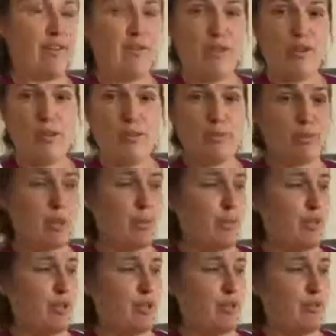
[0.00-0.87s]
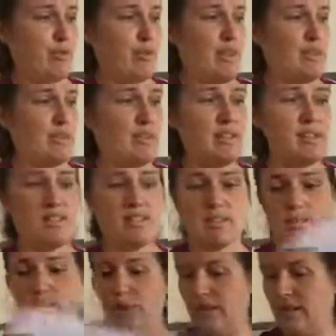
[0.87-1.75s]
out of room, so I'm going to erase
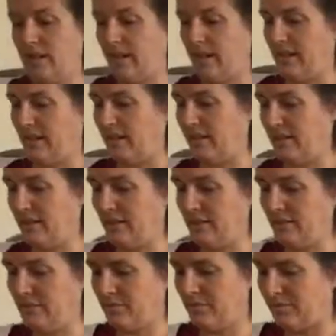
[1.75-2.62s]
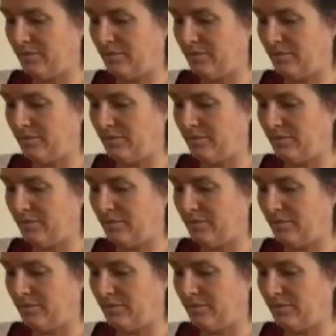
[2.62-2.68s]
this and put 9 on here.